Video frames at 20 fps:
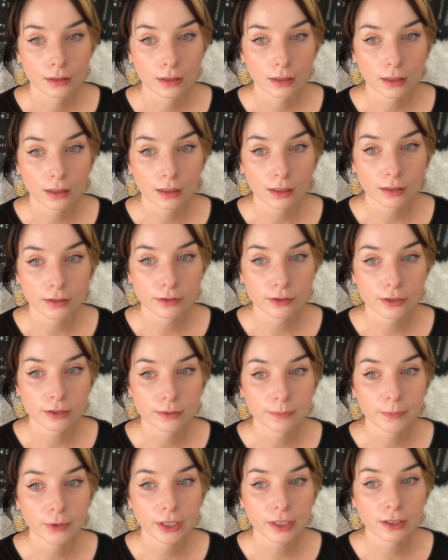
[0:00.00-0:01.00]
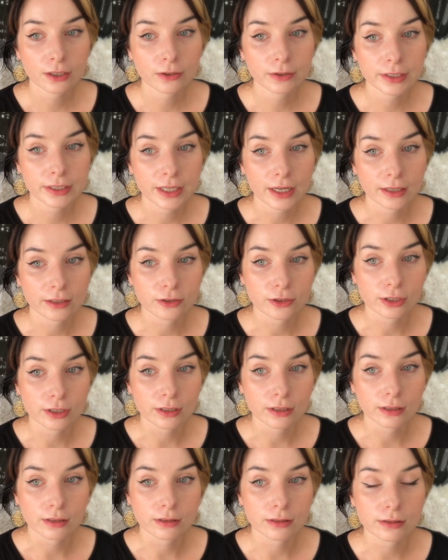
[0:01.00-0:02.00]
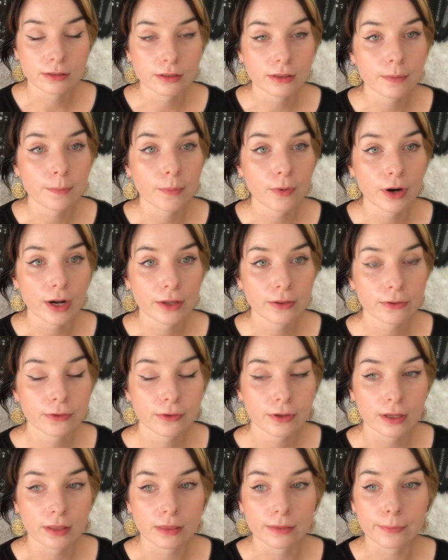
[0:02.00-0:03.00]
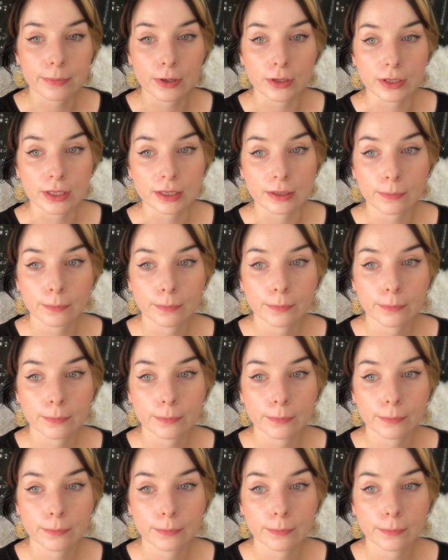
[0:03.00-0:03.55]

And just bring your attention to the breath in the body.